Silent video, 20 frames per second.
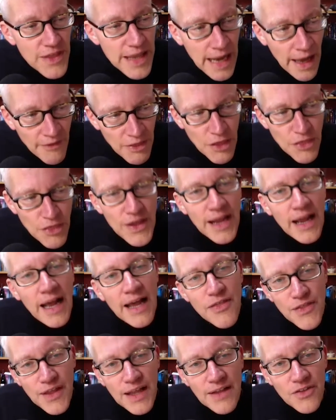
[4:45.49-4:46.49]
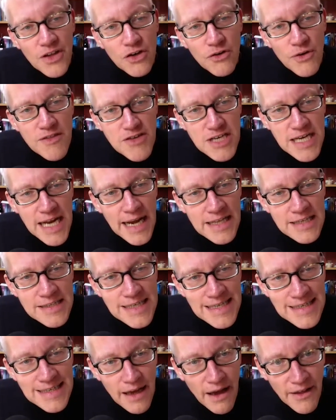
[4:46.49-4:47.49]
The other thing I think that
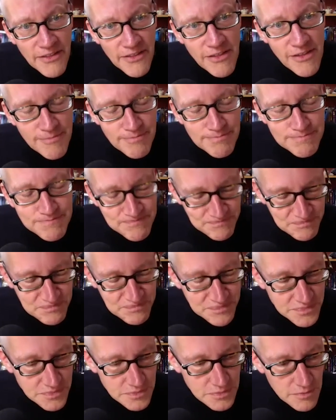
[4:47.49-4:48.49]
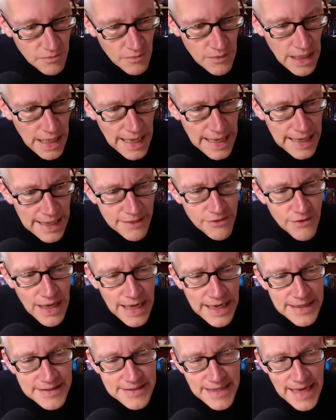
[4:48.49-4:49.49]
Christianity does
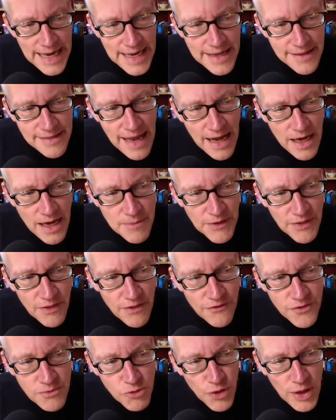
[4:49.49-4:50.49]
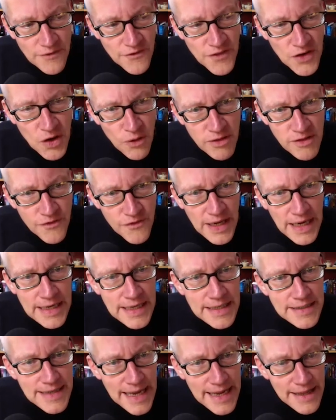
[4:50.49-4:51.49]
is it takes elements from Greek philosophy
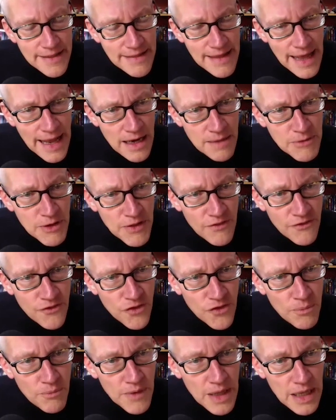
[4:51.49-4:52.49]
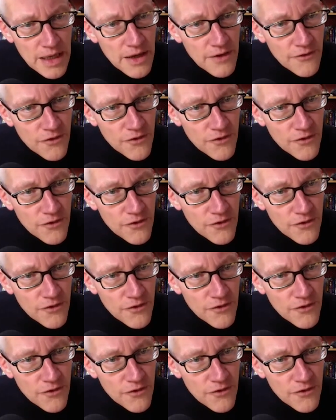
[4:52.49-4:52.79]
and it takes elements from